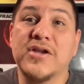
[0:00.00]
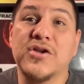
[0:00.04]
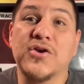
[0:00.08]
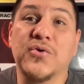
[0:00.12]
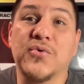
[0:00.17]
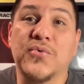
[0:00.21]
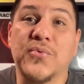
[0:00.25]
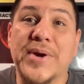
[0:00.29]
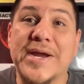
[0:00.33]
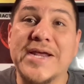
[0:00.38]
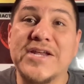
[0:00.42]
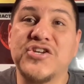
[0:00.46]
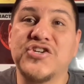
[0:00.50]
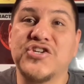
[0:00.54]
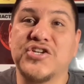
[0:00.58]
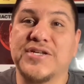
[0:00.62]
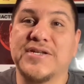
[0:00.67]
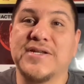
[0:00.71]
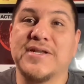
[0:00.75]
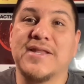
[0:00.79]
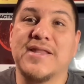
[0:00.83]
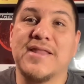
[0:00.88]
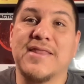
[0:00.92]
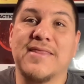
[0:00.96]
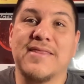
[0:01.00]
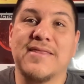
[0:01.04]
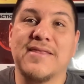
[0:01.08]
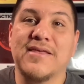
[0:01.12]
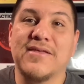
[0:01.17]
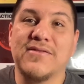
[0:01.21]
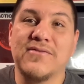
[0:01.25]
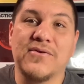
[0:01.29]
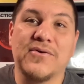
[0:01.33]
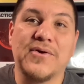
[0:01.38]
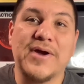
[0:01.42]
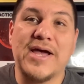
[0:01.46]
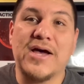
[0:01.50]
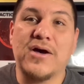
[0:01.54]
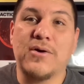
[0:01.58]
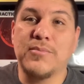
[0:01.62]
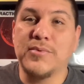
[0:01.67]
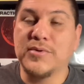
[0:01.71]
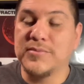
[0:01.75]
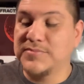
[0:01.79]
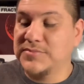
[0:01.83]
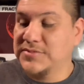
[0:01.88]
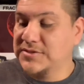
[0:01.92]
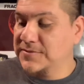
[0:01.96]
narration in their
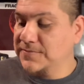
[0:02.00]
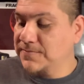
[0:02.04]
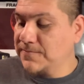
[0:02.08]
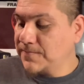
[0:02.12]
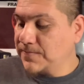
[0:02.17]
albums.